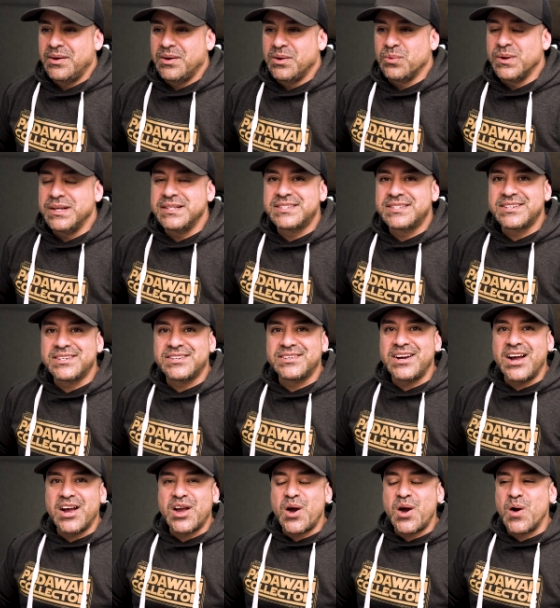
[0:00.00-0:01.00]

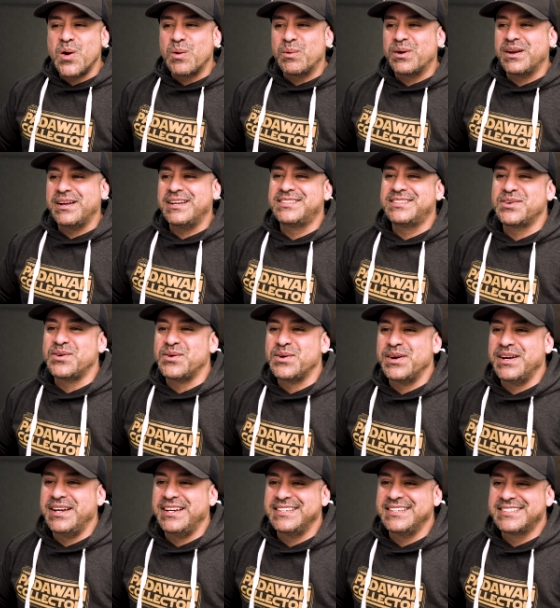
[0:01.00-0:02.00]
Winter Cobra
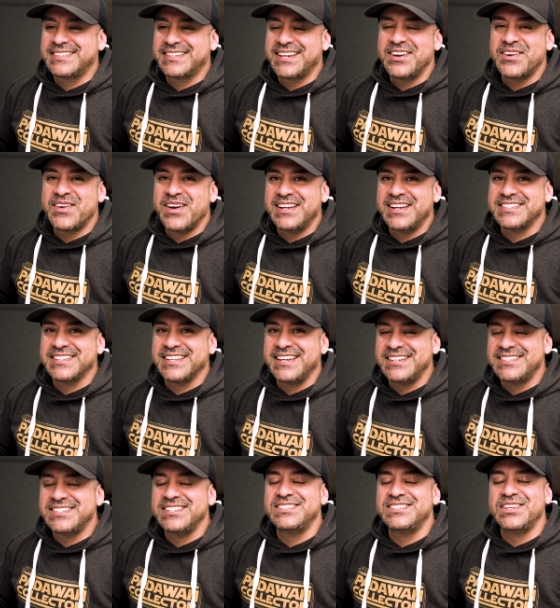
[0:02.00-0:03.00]
Toys,
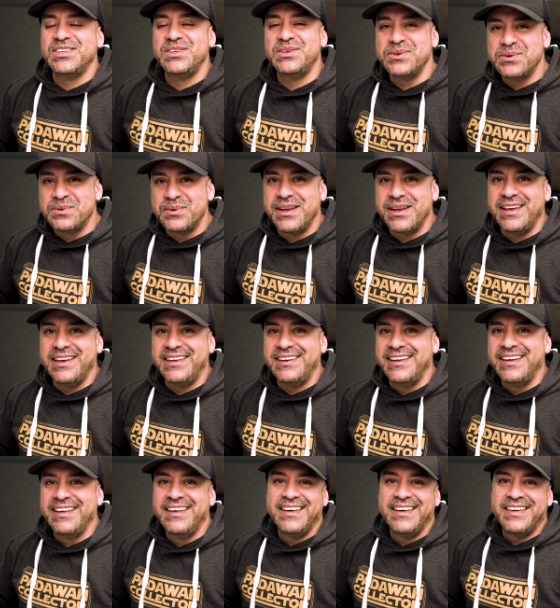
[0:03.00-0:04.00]
congratulations, you
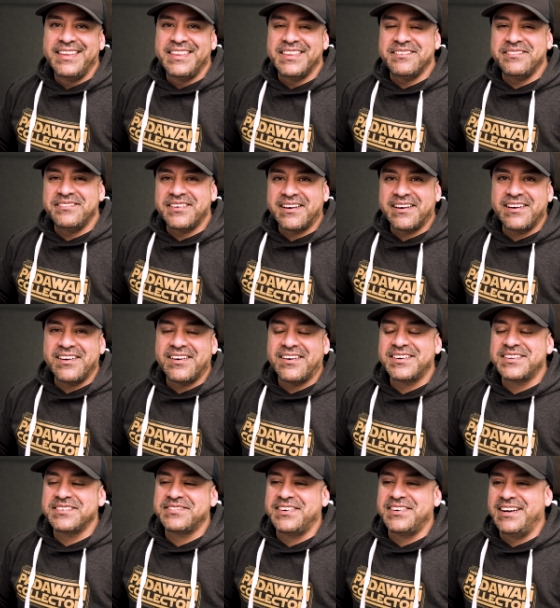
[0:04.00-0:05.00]
win the very
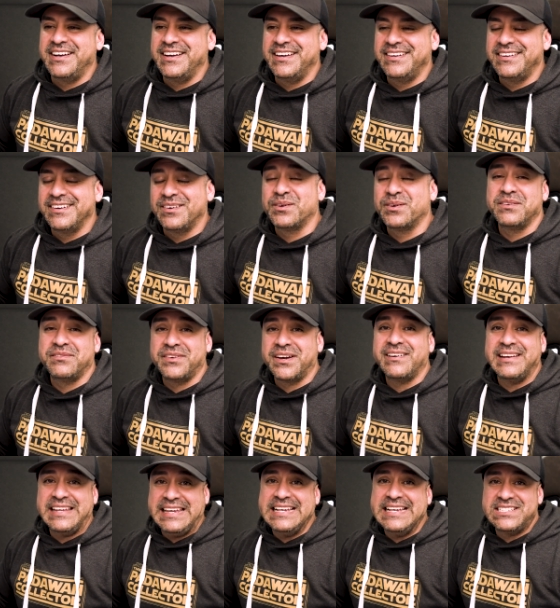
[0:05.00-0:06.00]
hard to find or the
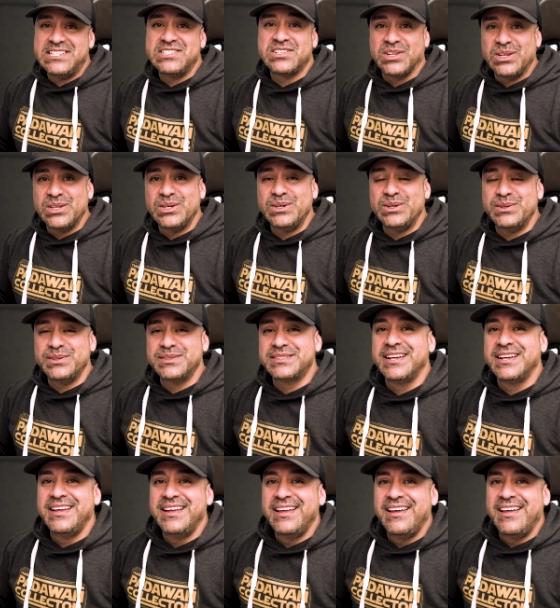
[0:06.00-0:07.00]
very easy to lose
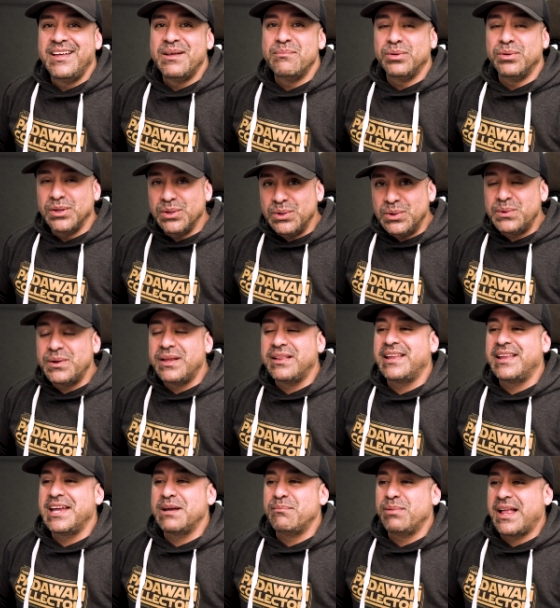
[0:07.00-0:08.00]
blue
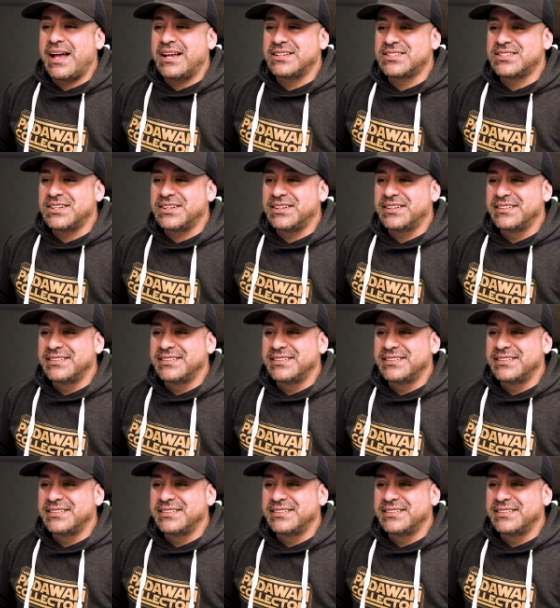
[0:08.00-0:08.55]
Leia Blaster.